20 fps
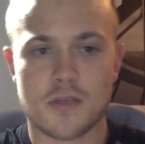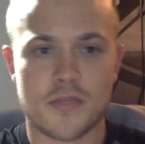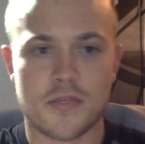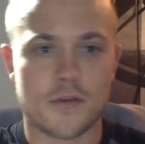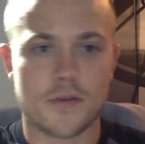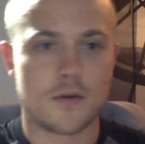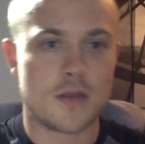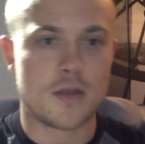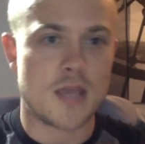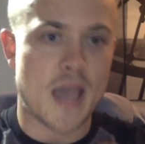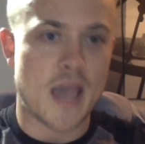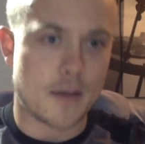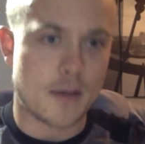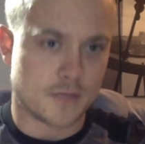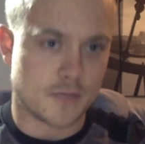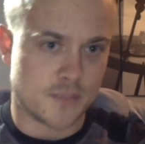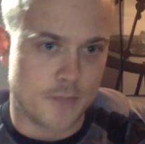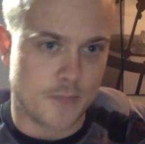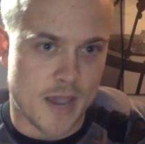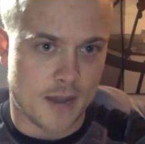
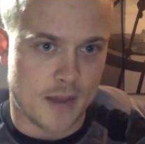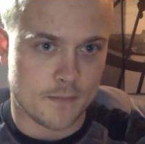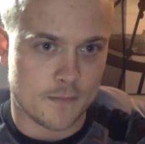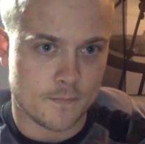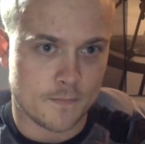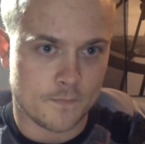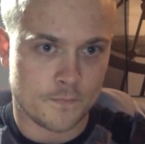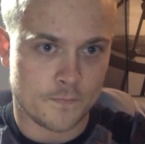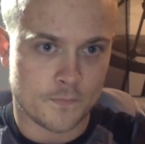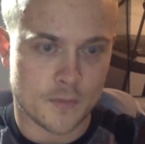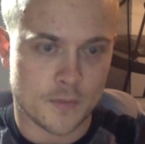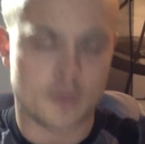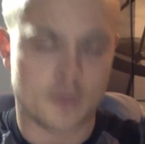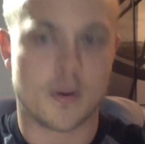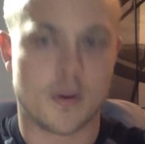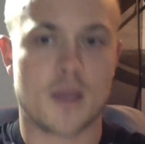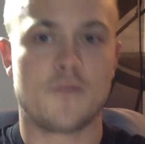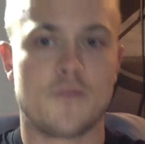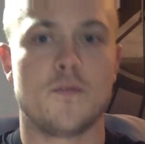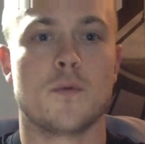30-ounce bat,
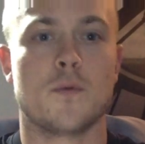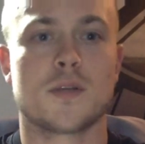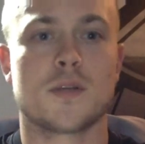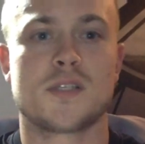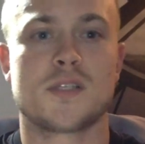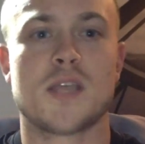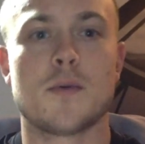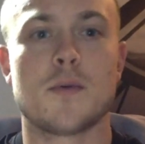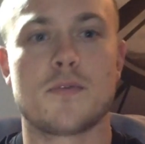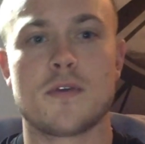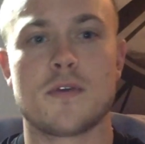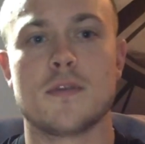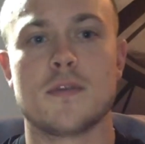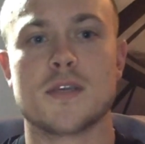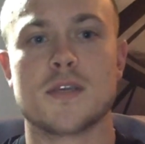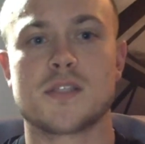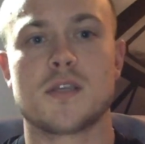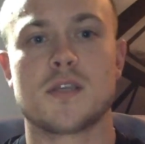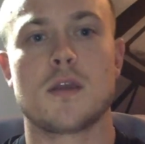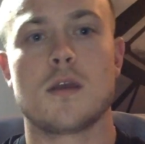right? If you want to stay within
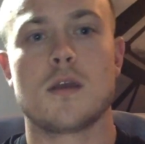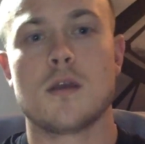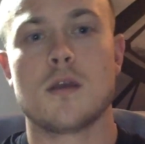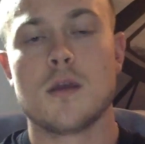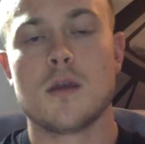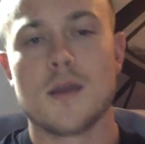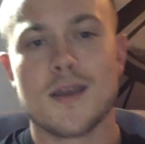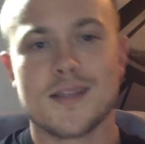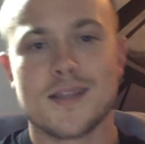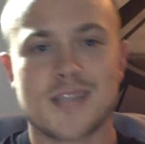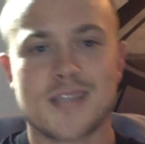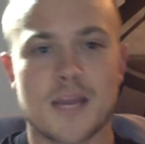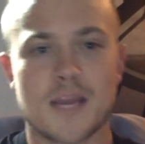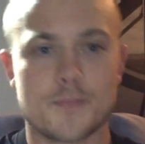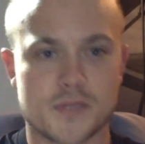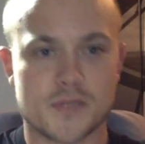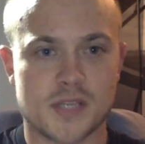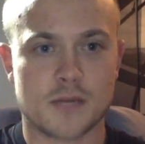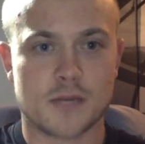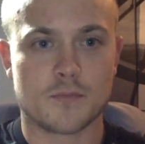this
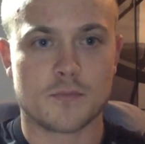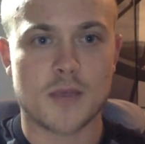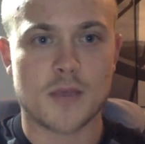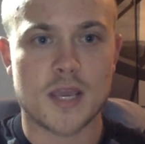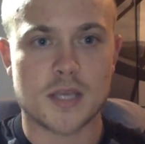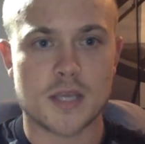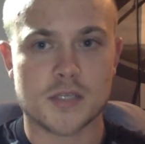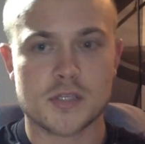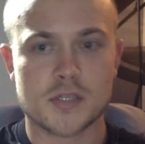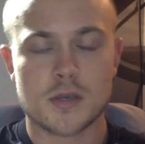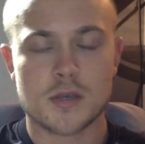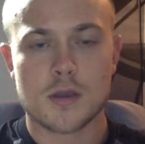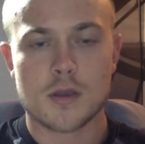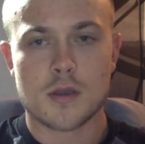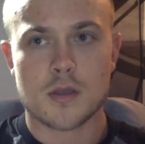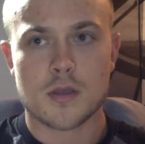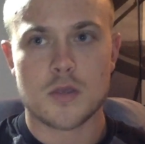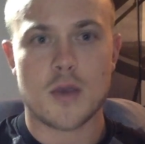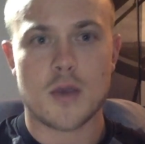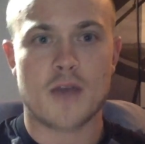10% range,
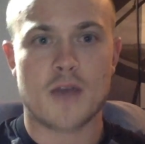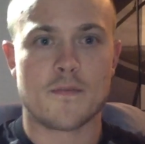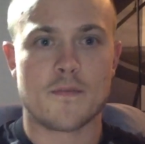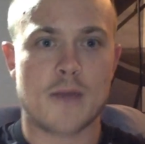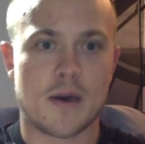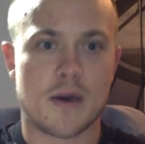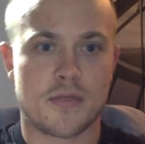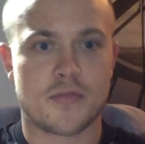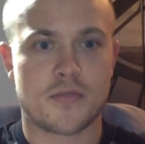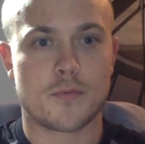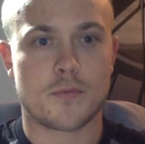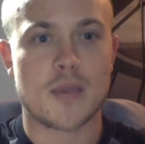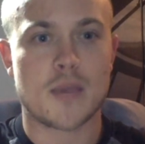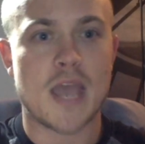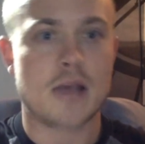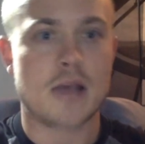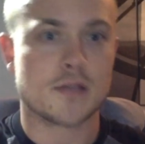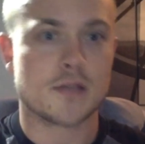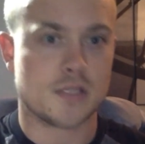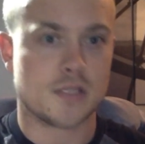you have about 3
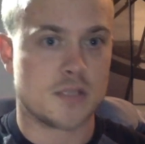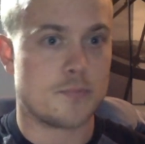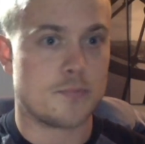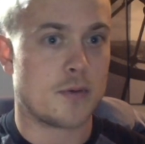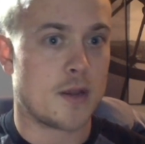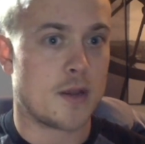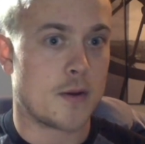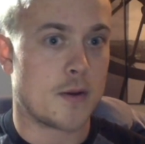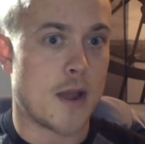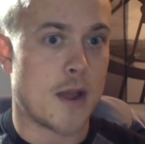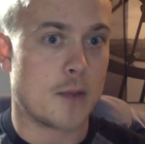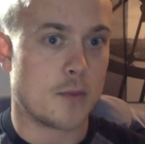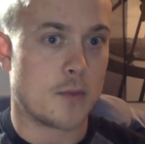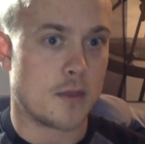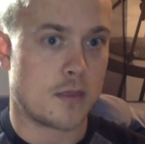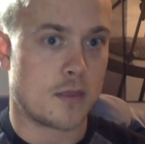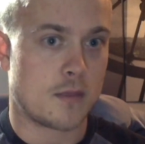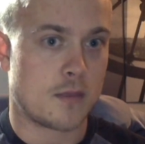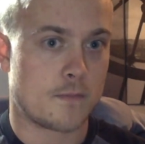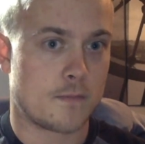ounces to play around with.
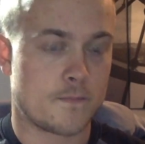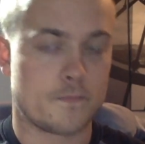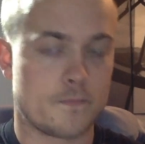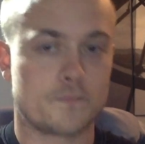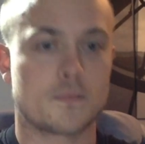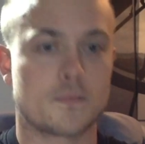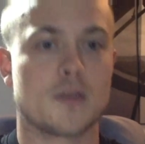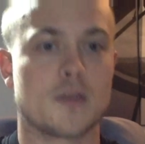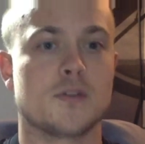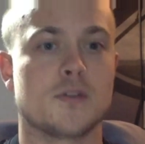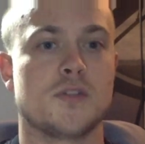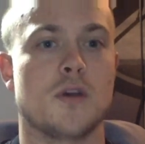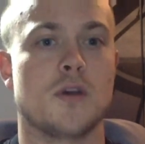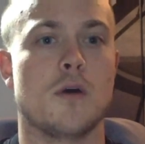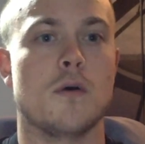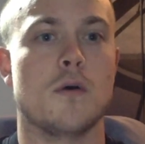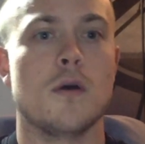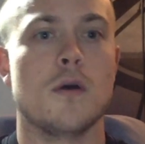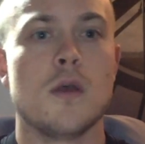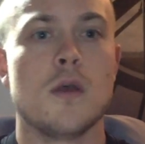
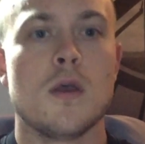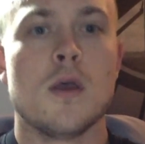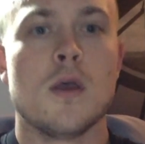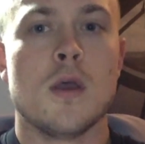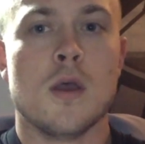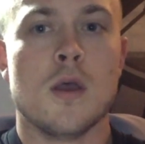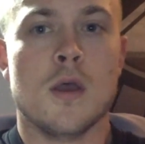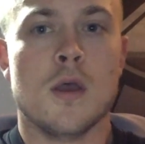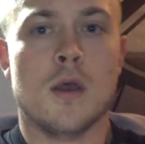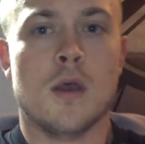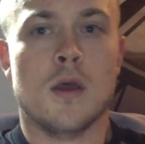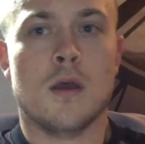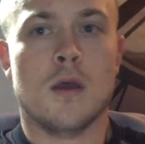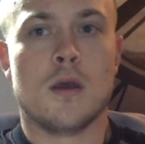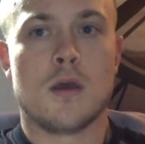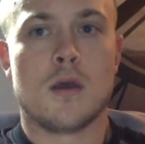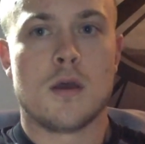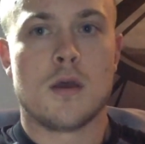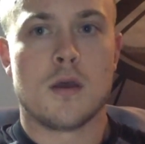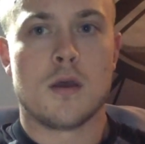So
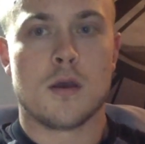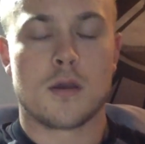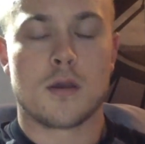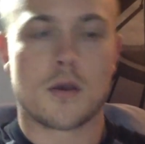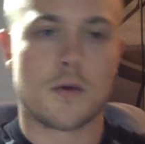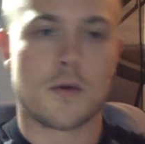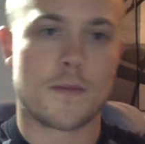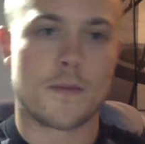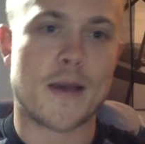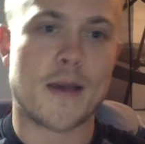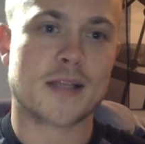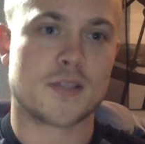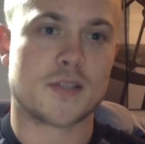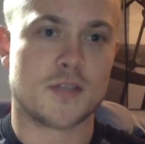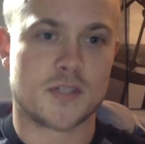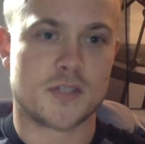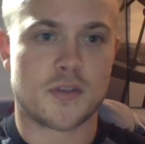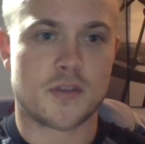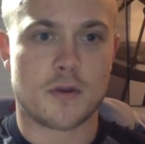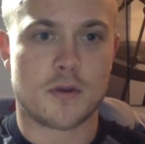going back to
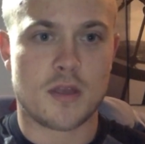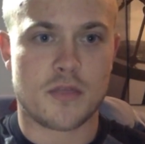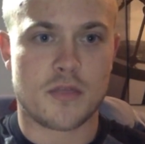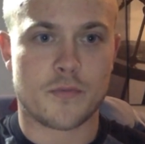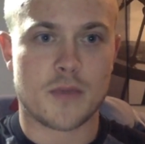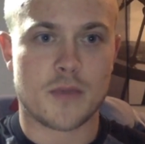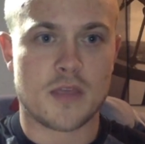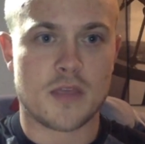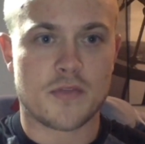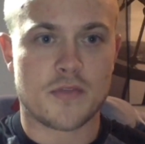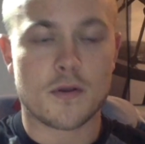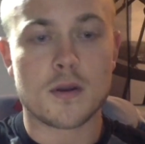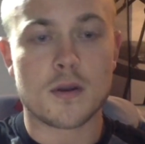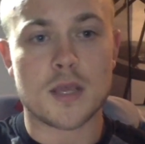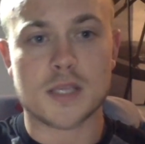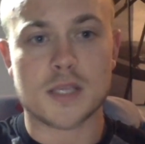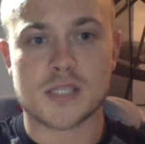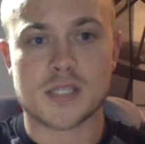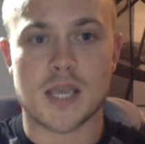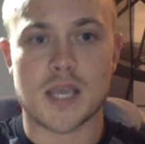this 33-30
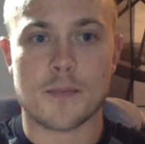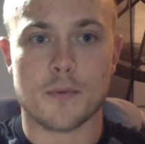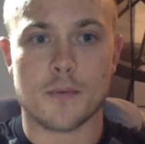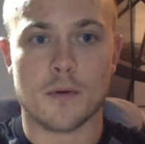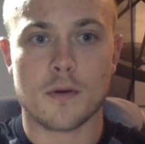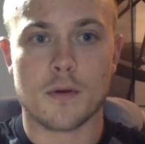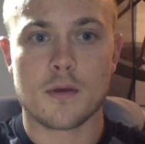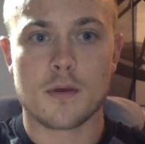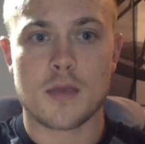example,